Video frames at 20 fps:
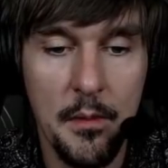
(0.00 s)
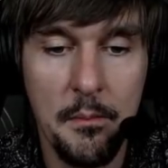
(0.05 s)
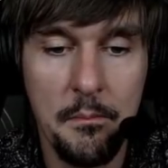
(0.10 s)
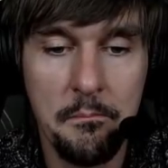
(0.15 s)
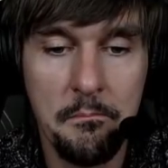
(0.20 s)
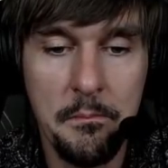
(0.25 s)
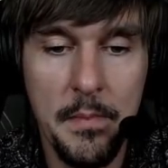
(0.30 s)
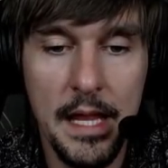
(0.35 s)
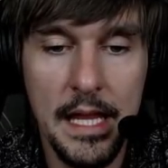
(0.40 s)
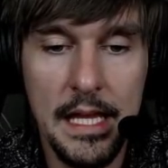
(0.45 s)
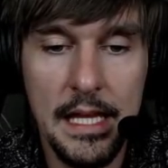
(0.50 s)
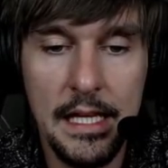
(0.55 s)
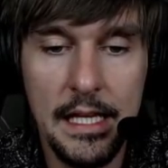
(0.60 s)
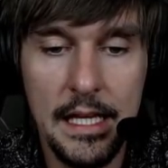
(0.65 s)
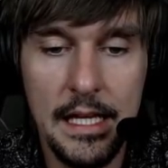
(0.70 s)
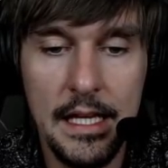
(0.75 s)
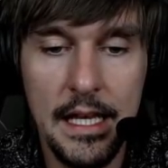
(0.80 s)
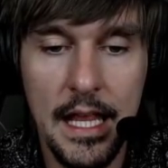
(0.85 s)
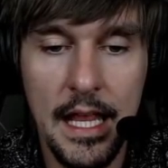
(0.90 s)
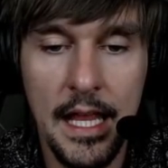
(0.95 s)

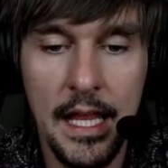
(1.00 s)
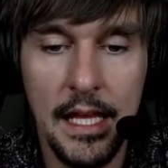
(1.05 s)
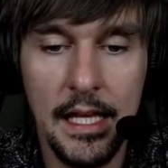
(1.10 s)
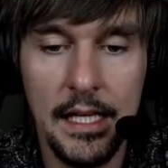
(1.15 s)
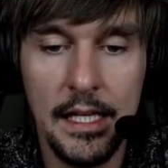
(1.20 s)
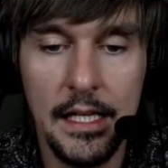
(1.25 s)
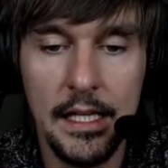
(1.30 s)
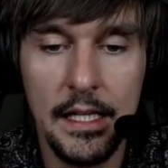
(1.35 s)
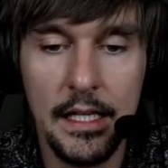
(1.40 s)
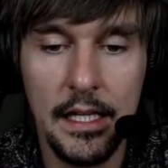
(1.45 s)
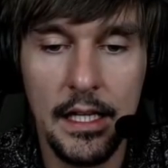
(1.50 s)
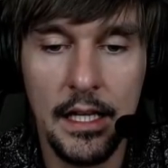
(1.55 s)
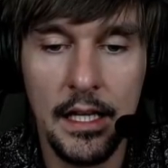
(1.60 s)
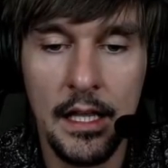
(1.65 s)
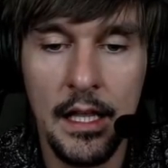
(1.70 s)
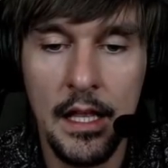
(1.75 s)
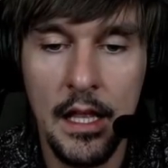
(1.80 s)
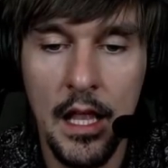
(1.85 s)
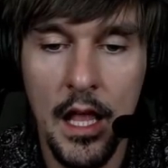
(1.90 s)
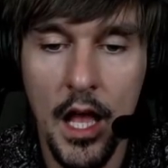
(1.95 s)
making a
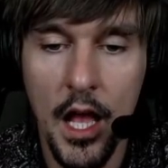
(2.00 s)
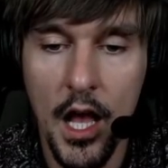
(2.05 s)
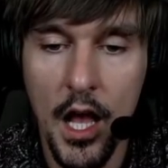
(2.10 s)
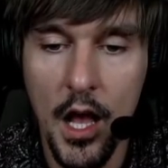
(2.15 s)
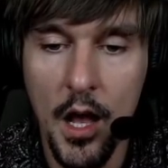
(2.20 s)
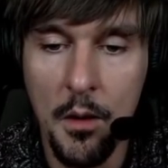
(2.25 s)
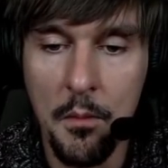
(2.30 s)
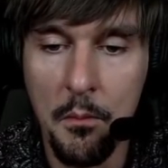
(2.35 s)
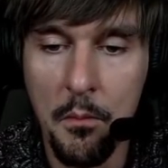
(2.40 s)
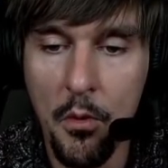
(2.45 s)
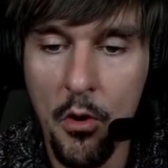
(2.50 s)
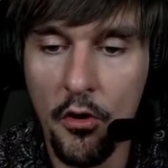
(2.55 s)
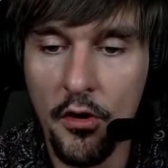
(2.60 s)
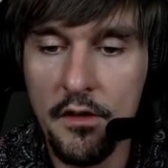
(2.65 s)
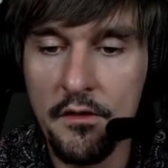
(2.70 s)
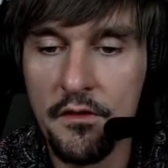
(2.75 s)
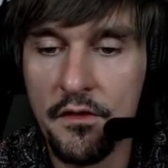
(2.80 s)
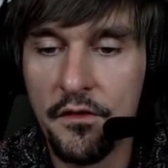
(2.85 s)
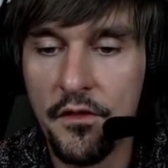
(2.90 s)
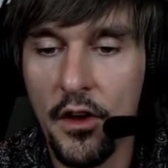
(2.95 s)
more
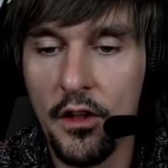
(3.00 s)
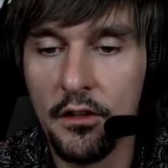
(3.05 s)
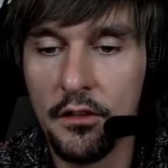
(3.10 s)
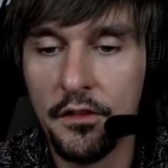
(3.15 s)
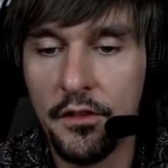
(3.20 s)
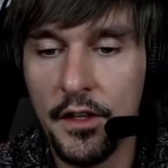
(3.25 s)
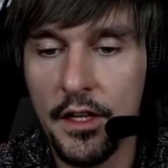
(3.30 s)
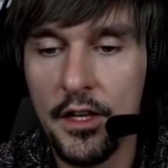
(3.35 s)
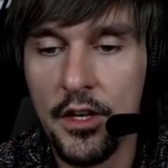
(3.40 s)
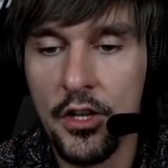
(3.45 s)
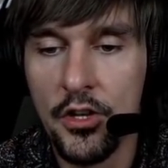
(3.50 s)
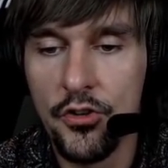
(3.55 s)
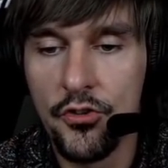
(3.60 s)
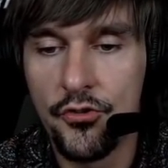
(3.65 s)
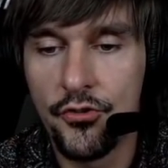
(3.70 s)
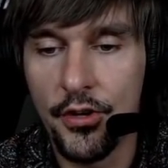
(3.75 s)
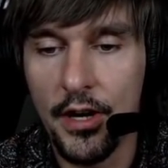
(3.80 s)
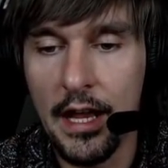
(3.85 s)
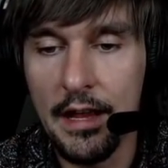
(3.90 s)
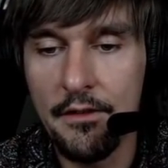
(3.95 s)
involving
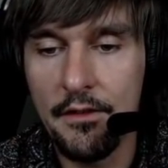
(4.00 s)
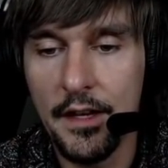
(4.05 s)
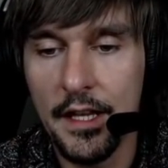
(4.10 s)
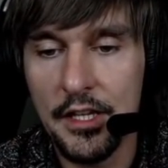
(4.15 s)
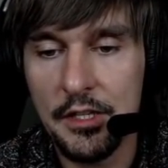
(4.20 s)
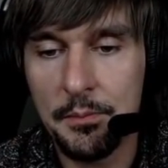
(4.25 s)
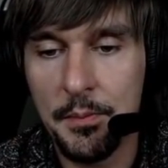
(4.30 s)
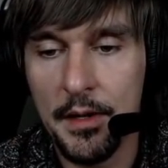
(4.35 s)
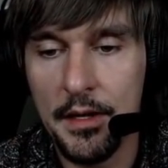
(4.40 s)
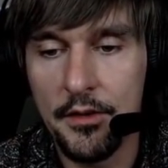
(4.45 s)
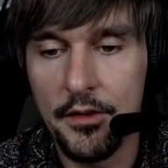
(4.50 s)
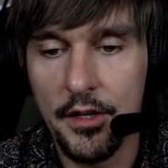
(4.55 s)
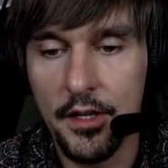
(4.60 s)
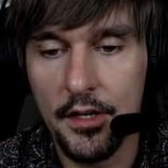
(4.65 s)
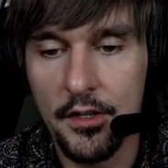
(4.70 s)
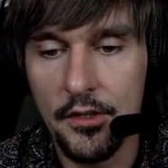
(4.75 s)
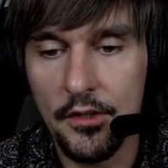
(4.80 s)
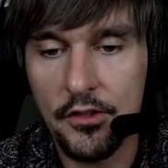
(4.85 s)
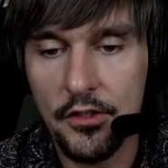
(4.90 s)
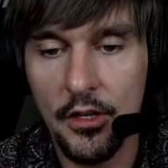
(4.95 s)
driving
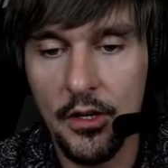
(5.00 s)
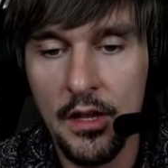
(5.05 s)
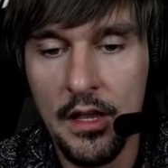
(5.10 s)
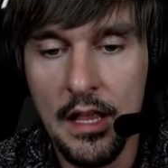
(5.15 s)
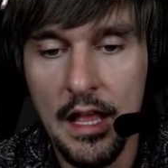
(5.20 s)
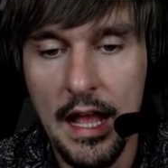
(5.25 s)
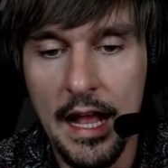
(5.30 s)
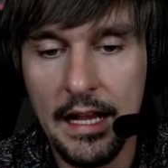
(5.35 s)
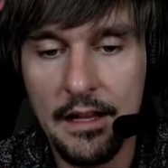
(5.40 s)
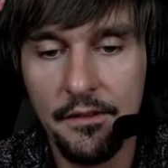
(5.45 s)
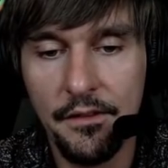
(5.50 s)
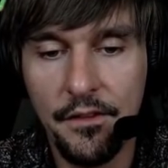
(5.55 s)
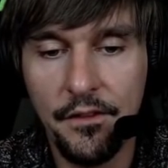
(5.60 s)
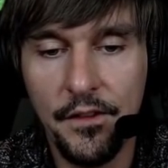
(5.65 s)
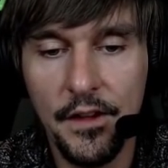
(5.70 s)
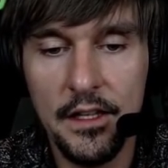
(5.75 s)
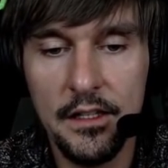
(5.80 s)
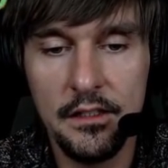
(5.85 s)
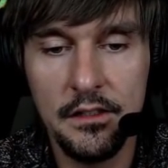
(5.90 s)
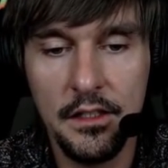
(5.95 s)
experience. So I can
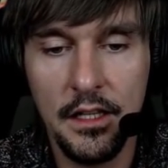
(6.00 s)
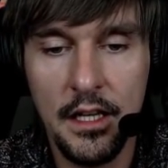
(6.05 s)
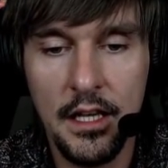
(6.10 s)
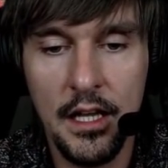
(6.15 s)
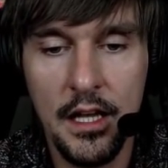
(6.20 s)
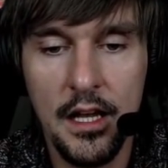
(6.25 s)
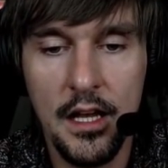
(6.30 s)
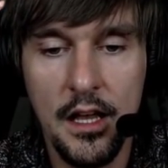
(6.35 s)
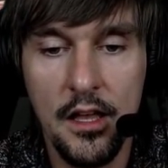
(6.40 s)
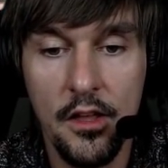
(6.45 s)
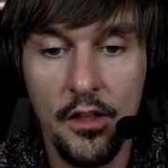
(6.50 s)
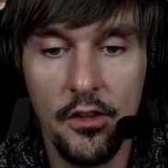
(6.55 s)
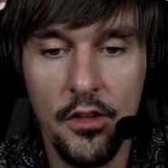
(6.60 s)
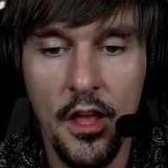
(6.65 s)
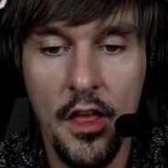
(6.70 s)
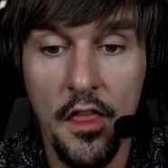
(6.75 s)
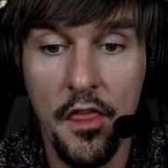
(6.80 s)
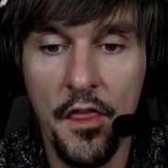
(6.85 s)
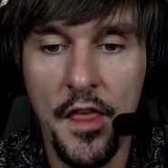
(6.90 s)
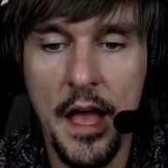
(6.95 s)
feel the car
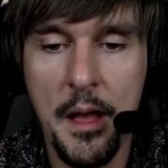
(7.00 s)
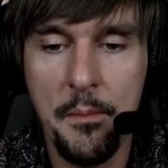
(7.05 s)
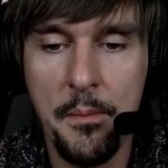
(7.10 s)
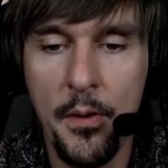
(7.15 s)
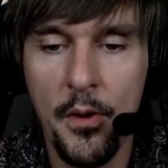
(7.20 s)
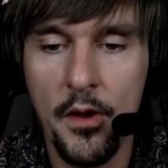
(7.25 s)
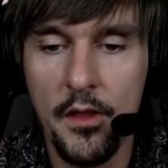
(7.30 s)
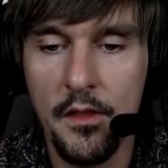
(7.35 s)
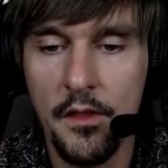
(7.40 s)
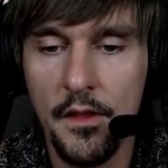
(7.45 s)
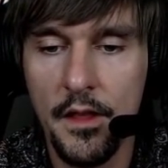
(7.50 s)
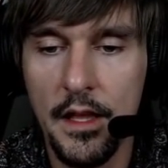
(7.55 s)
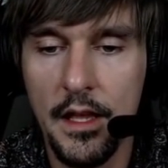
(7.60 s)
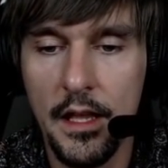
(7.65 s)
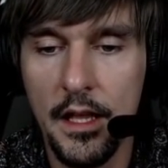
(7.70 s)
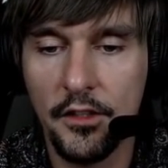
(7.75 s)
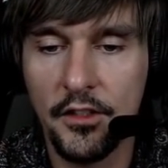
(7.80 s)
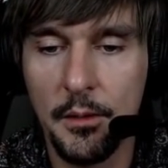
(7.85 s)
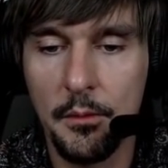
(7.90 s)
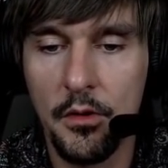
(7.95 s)
at that point there,
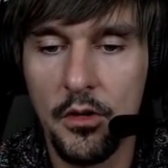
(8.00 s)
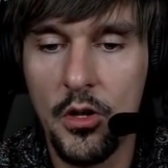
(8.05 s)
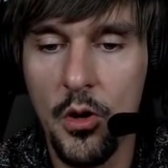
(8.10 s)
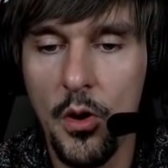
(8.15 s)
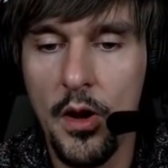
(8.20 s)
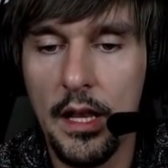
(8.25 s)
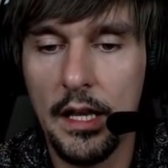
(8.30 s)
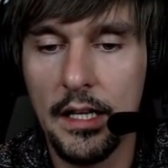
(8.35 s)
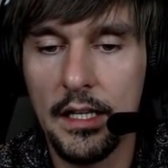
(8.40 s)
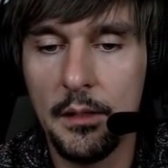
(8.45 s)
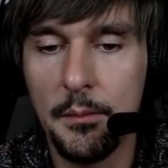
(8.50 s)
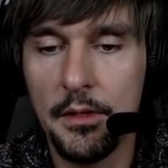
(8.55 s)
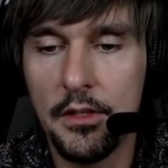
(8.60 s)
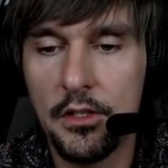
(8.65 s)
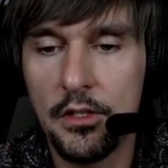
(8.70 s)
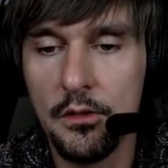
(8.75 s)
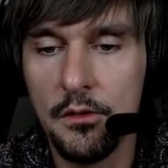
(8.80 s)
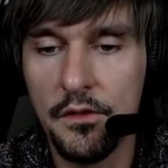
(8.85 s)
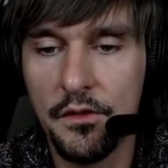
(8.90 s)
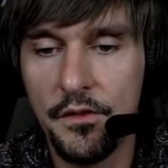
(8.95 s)
because I'm going a little bit
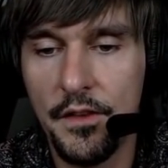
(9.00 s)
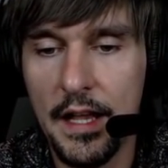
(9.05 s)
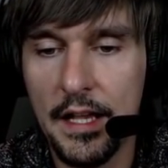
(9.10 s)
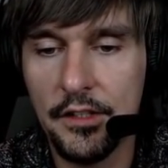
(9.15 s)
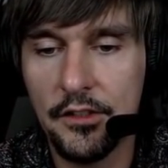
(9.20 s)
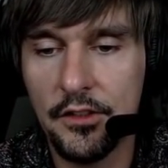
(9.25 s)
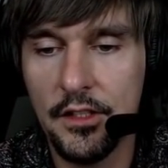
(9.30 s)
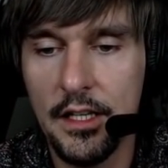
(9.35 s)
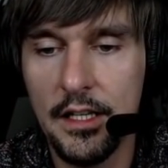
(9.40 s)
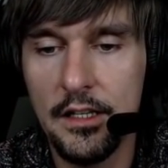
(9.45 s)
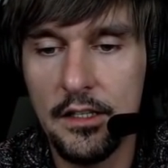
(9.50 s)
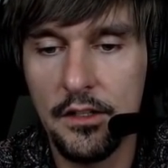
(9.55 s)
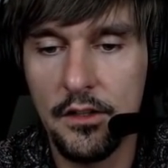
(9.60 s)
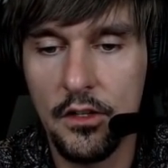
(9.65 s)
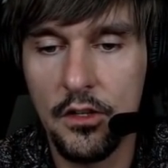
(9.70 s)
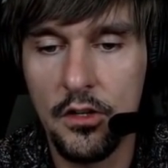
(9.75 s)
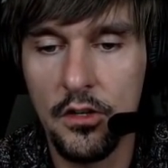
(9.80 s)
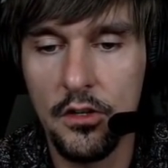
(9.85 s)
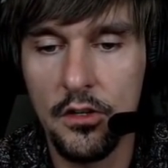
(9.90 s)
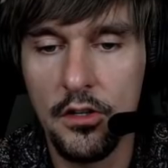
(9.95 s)
too fast into the
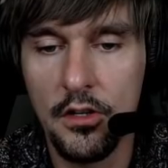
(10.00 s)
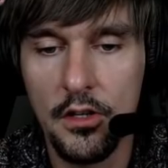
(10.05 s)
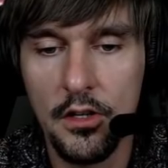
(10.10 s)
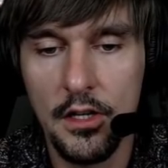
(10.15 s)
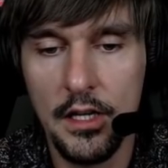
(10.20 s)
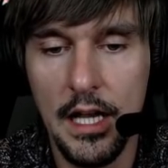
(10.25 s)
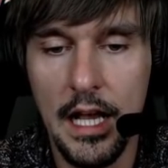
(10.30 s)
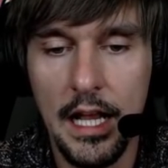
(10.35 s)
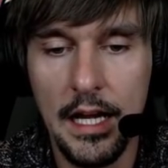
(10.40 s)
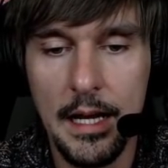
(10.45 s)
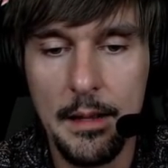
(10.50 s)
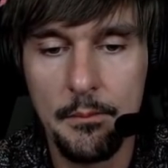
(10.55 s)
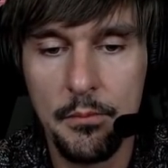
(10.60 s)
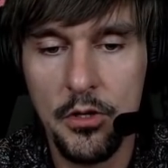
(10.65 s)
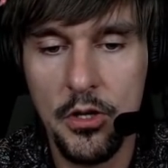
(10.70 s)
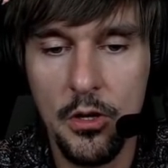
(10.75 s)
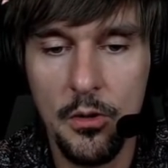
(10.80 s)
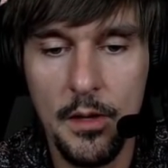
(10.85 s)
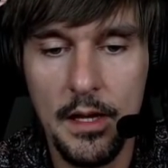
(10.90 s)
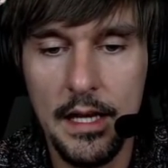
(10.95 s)
corner and I'm
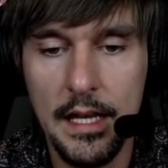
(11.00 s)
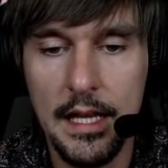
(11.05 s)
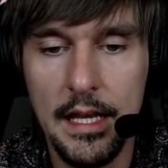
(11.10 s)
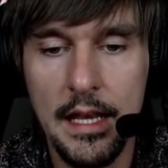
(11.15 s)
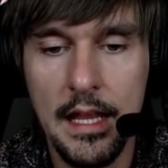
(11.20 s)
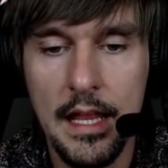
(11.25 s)
going in,